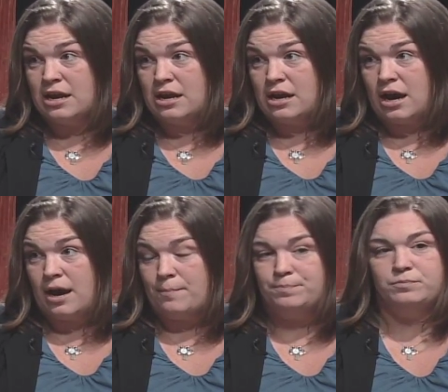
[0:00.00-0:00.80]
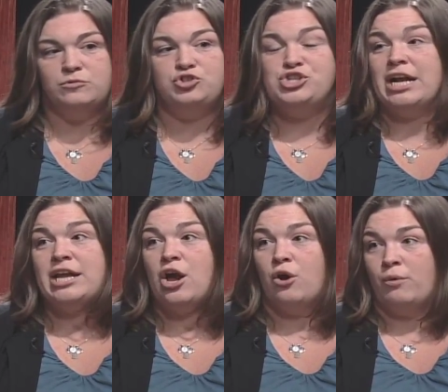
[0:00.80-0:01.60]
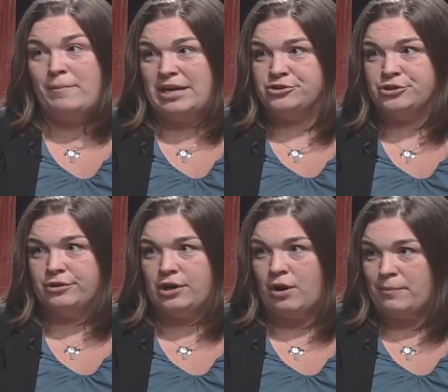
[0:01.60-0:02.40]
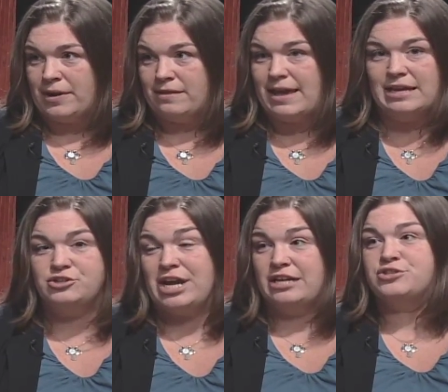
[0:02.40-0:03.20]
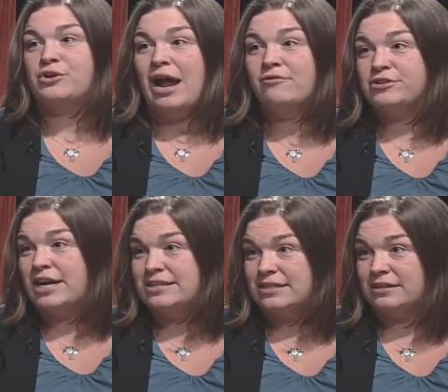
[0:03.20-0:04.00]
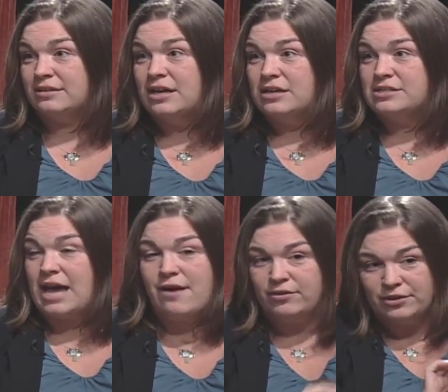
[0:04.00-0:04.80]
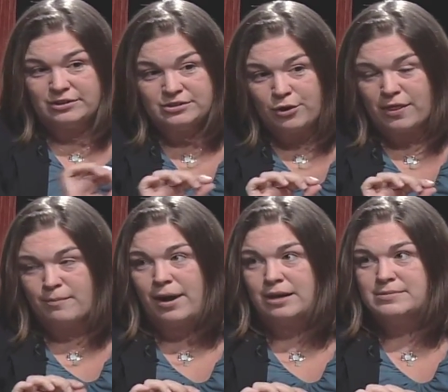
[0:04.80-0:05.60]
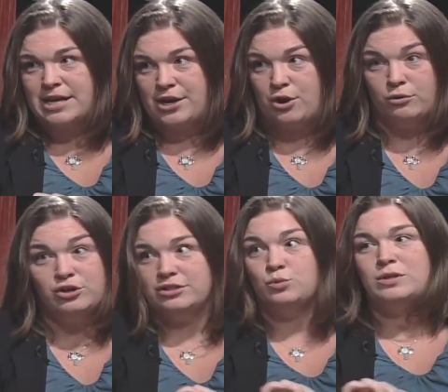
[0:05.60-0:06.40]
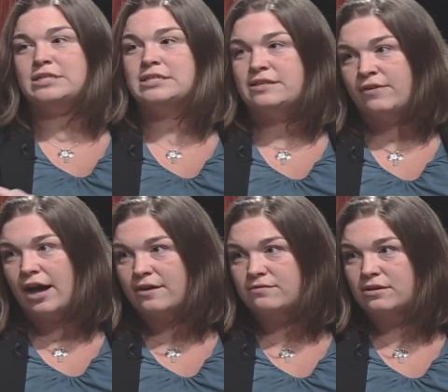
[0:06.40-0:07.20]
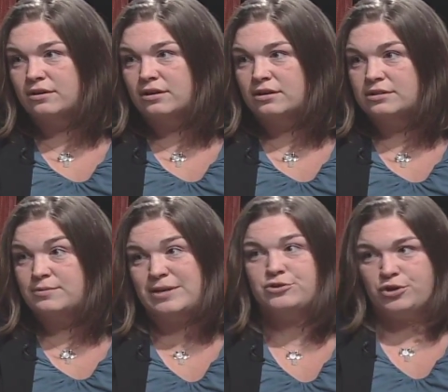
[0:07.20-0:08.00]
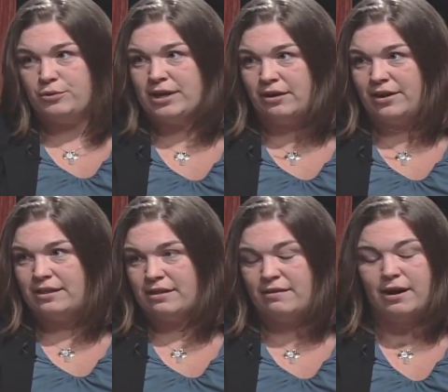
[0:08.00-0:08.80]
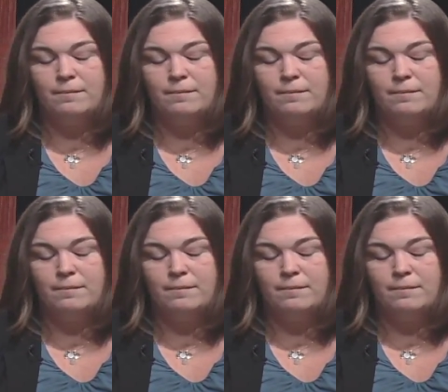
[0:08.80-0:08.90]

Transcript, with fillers: Mm. Um, Jennie-O, a major turkey company, right. they changed their advertising to have a little note on the bottom saying, you know, cook to 165 to make sure that you would kill anything there.